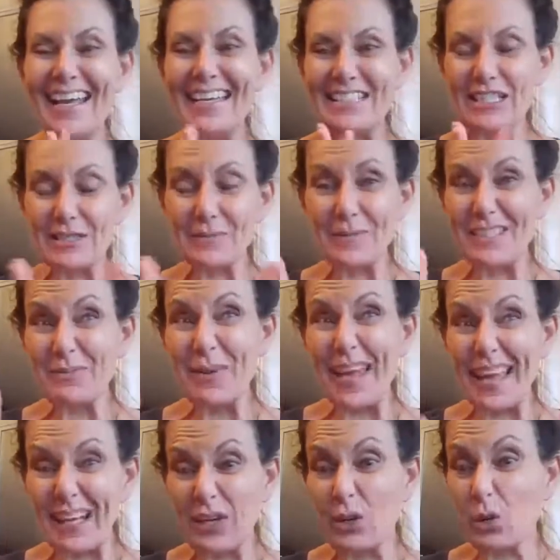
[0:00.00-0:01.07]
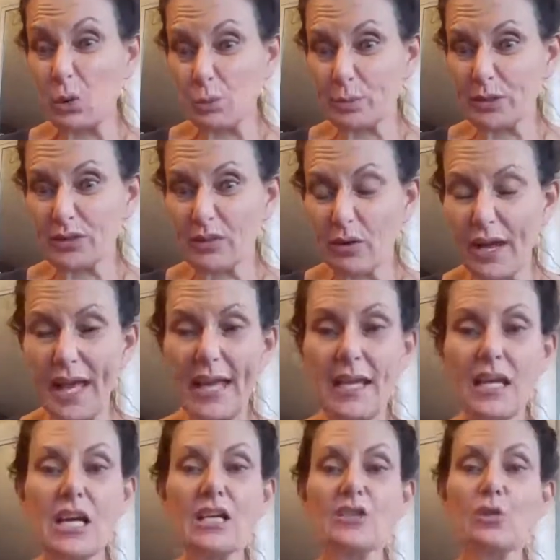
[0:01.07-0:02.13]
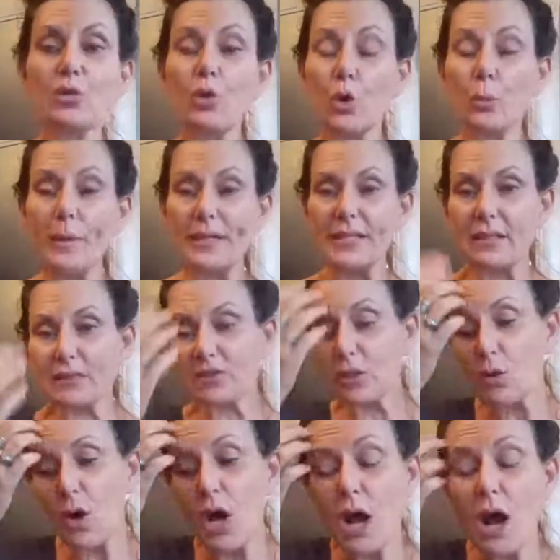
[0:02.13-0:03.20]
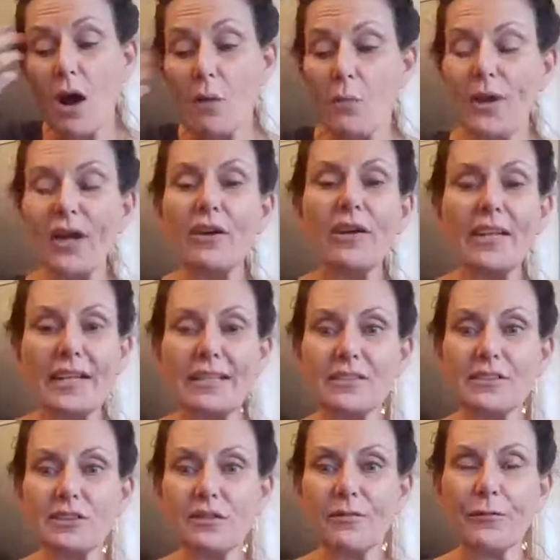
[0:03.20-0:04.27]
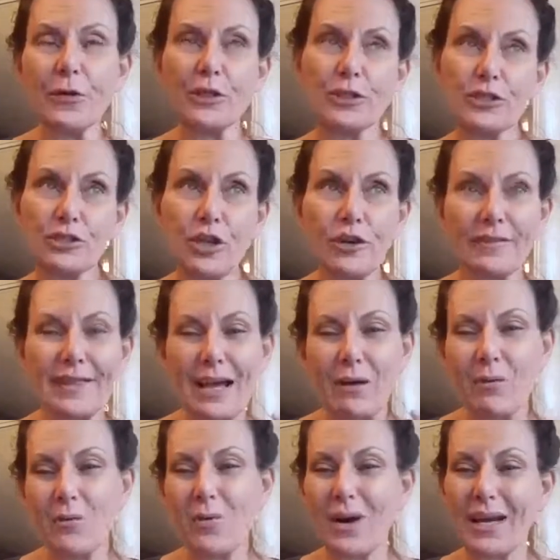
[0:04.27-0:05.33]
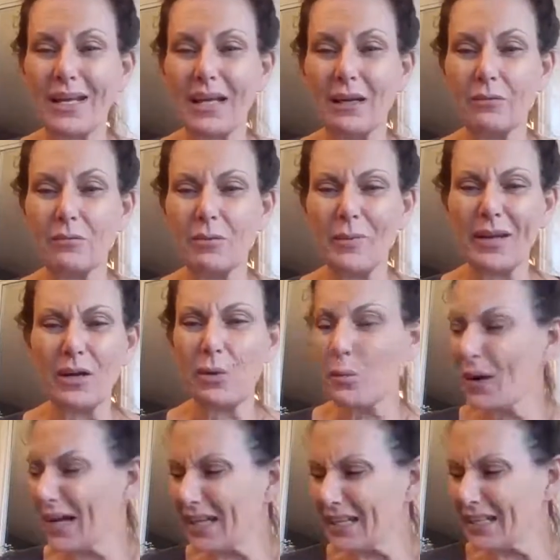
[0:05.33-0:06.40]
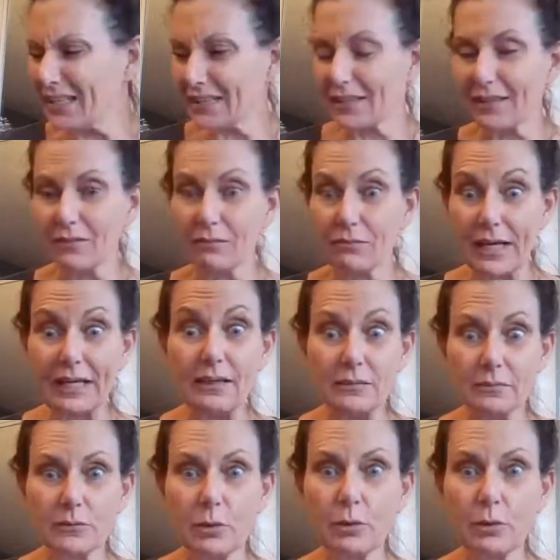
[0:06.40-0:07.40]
It just means we had it oops. Okay, so no big deal. So when our kids first start that whining, we might go, what? Right?